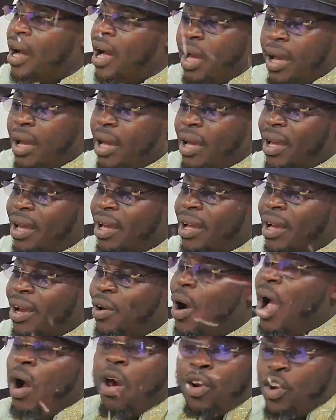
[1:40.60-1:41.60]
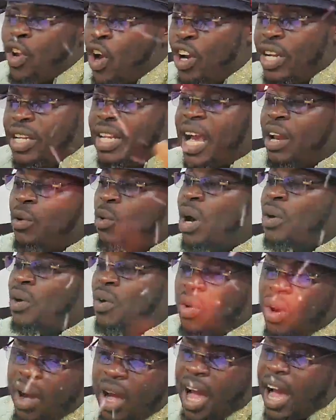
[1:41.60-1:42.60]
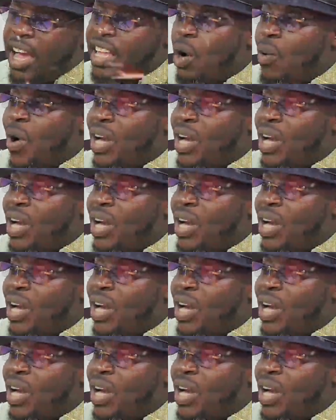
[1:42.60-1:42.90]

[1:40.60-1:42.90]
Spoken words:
eh? Well, on the idea and one no, and ya